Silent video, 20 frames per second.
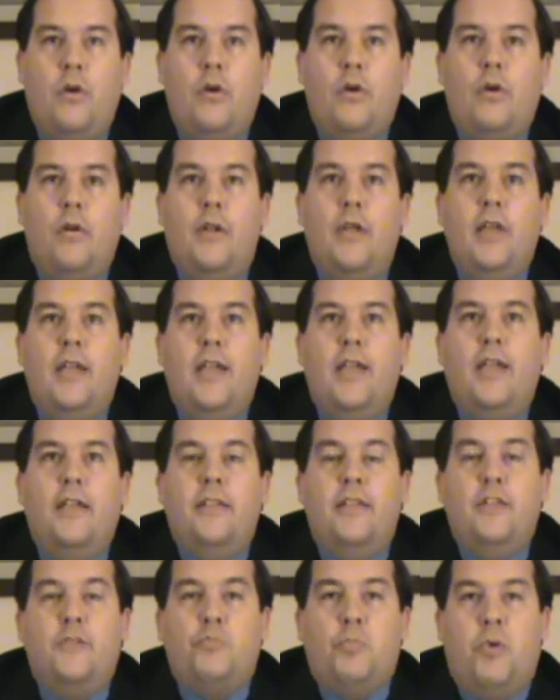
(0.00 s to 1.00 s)
on
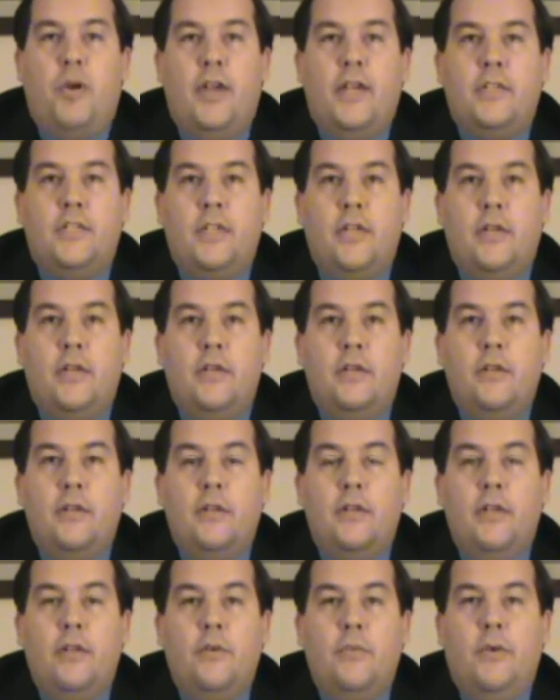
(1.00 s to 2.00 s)
in this prison
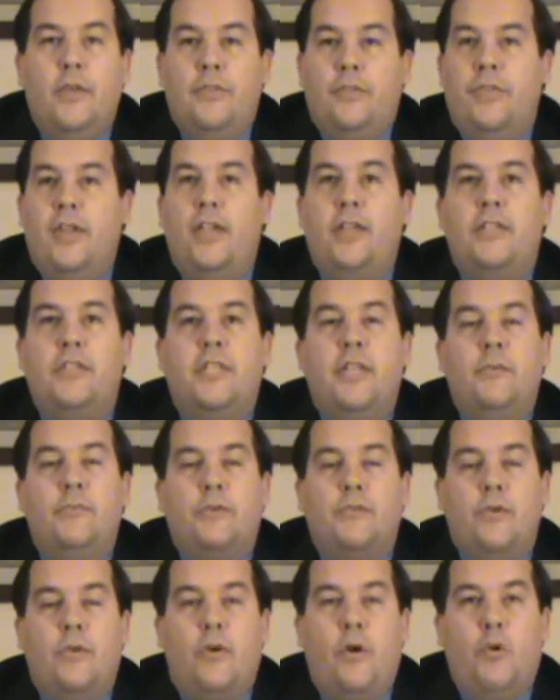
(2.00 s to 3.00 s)
when things
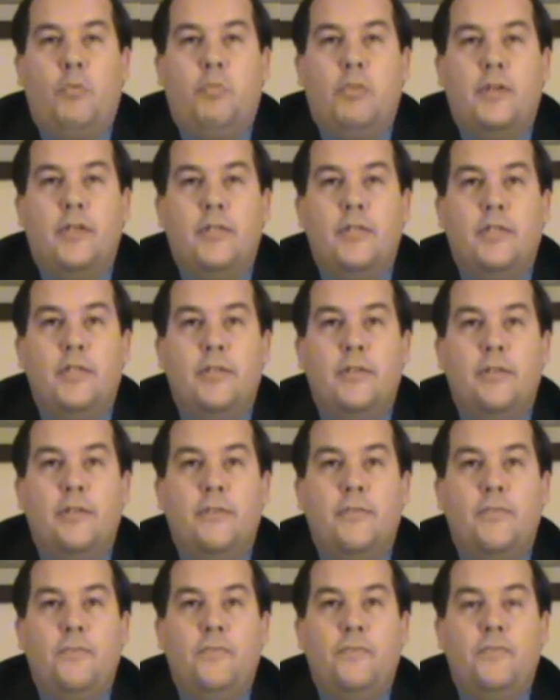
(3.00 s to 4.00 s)
seem so hopeless?
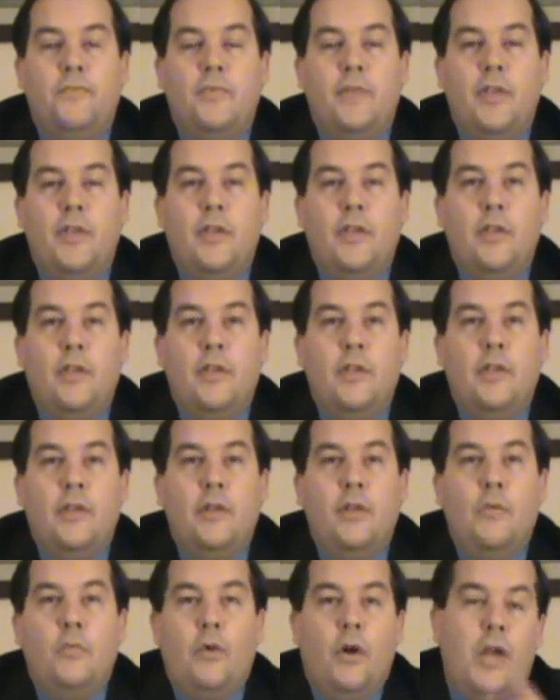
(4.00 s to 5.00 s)

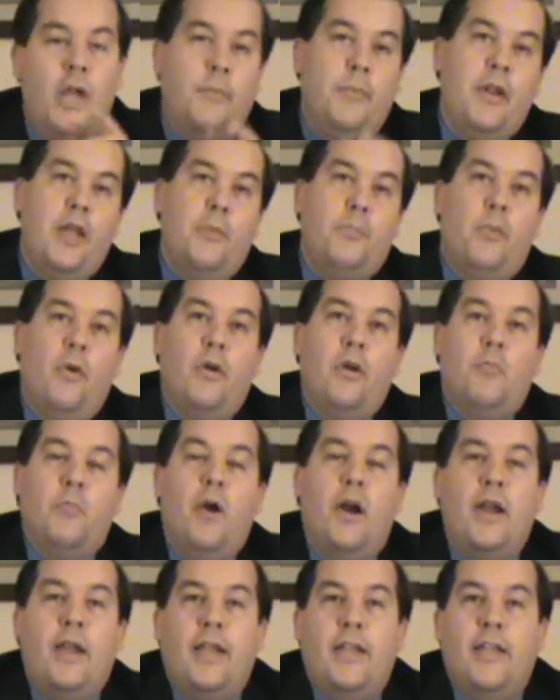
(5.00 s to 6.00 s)
We're coming up on a
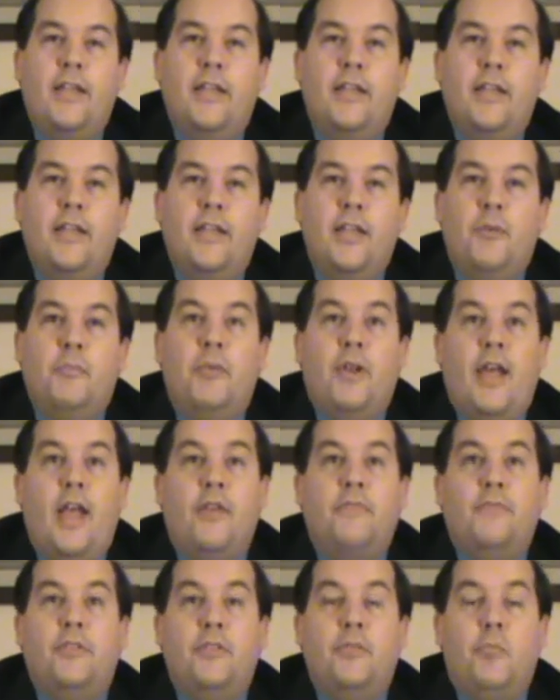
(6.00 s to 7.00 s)
break. But
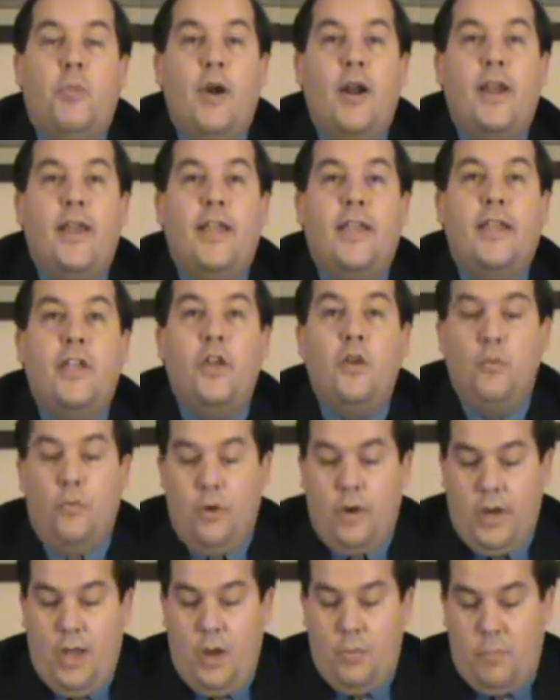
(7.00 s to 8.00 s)
after the break,
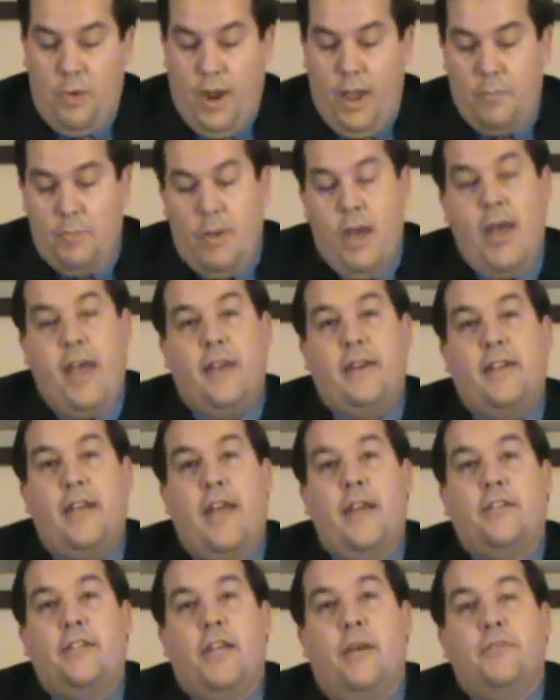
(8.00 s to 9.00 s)
we'll come right back to
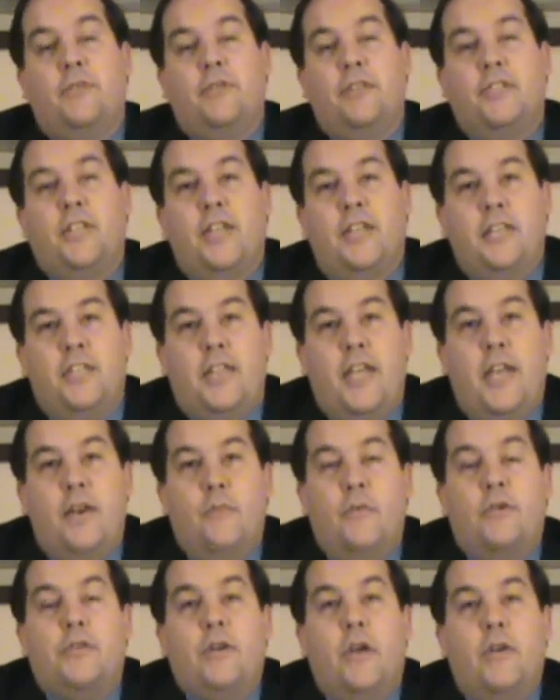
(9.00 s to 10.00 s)
Acts chapter
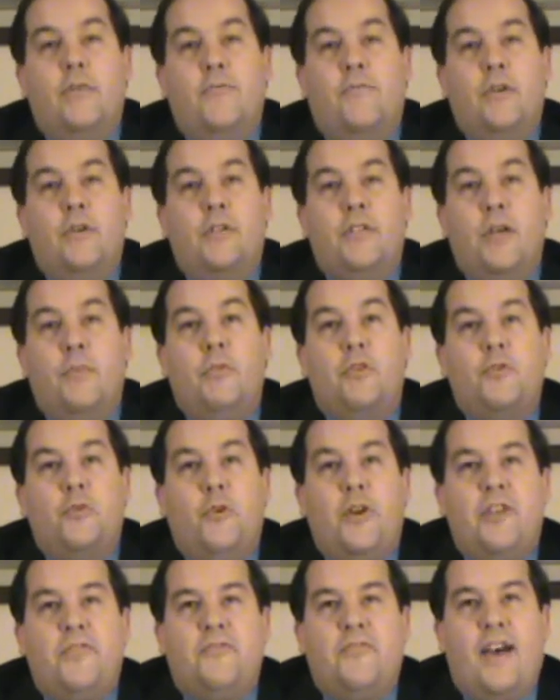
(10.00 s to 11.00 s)
16. We're starting verse number
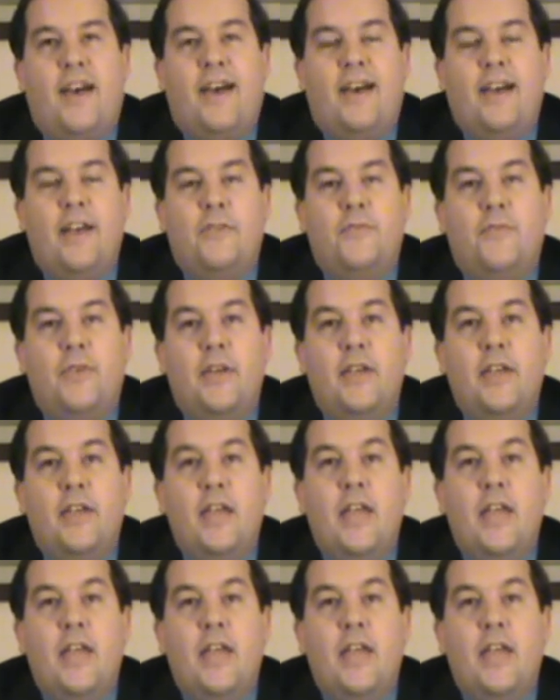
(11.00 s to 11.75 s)
25.